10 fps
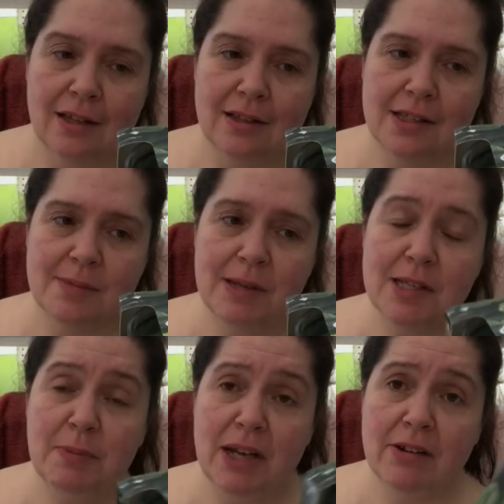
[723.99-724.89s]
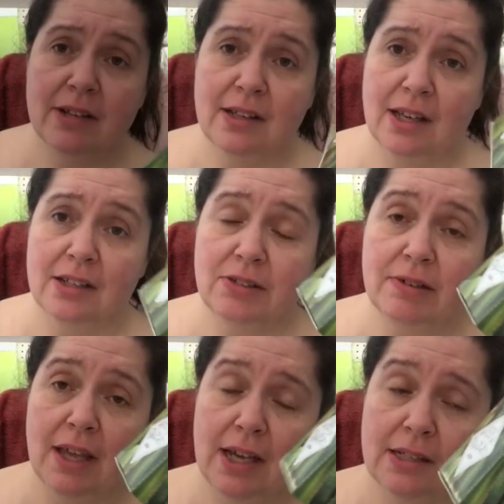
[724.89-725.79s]
this smells better than the actual
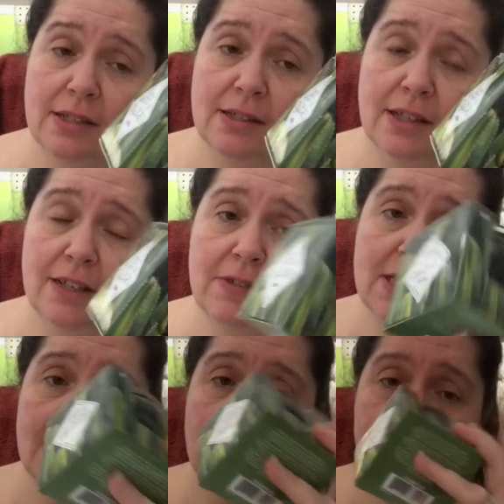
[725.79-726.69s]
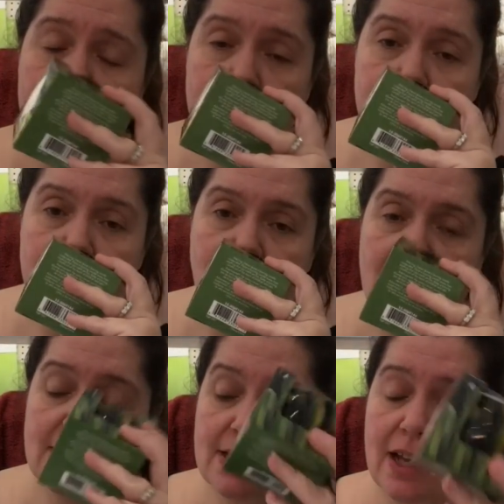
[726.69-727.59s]
cactus, I have to say.
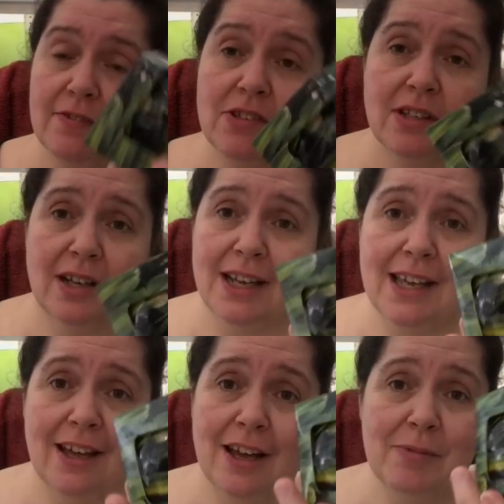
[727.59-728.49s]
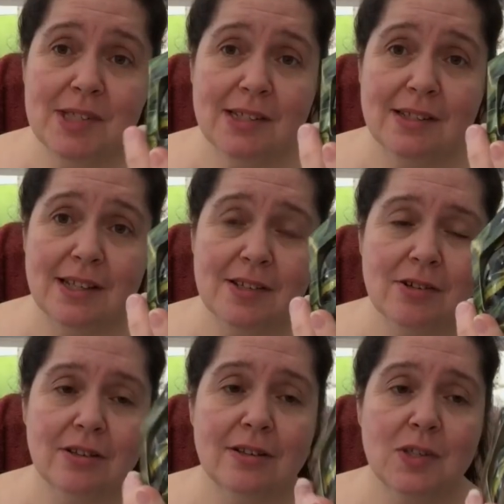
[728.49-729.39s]
Because I, I, I was in the
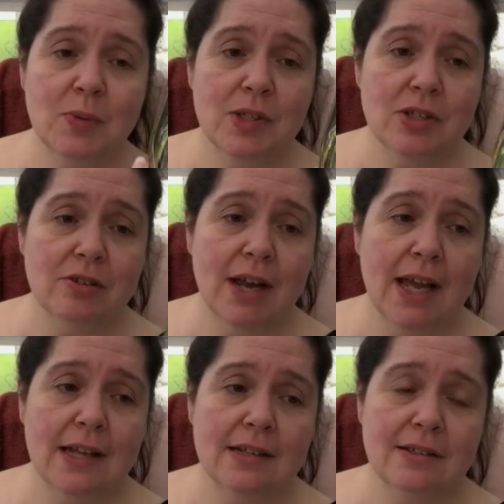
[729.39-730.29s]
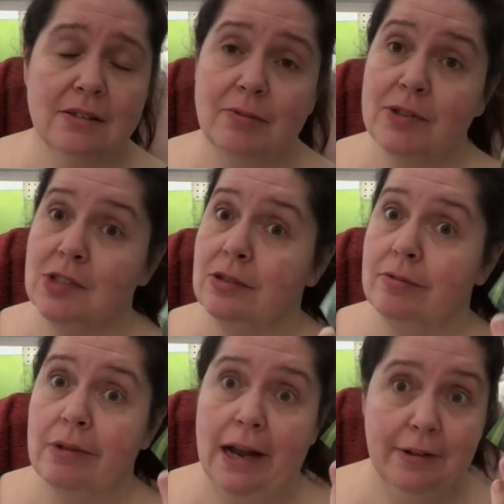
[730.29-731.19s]
desert this winter and I was
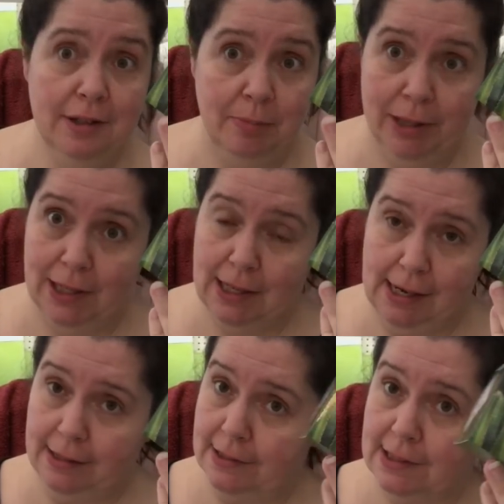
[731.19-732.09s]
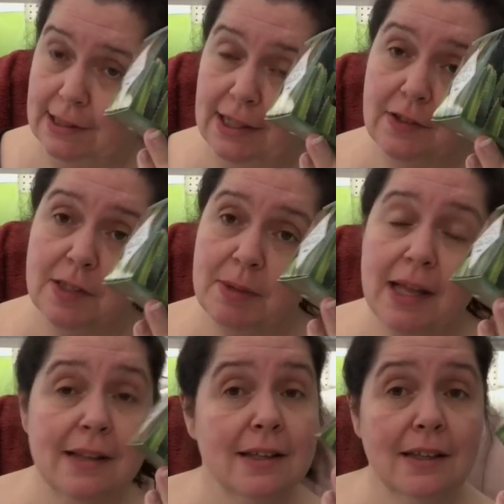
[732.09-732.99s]
surrounded by cactus and I could smell,
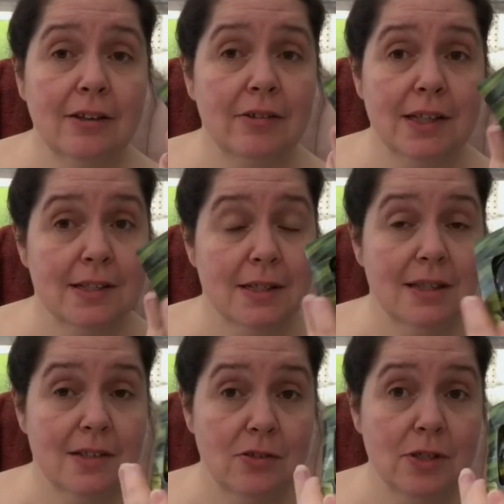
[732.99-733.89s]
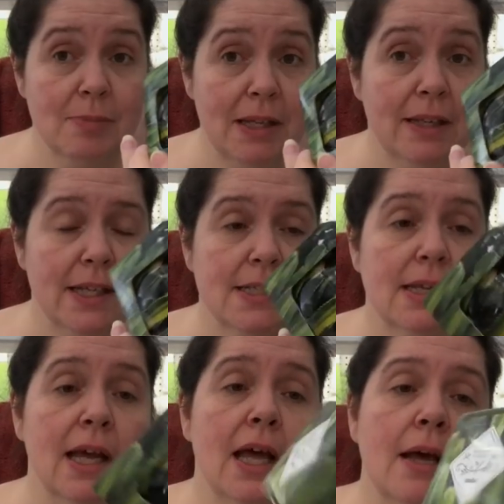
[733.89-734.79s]
and you know, they, they do smell nice,
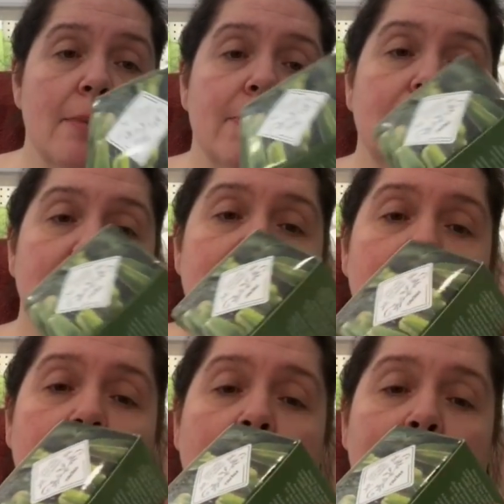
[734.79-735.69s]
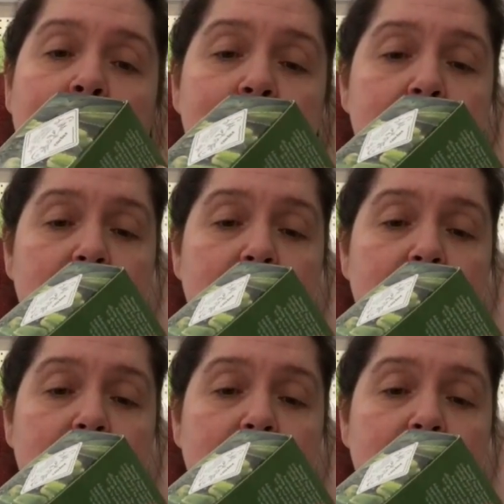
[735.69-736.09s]
but um,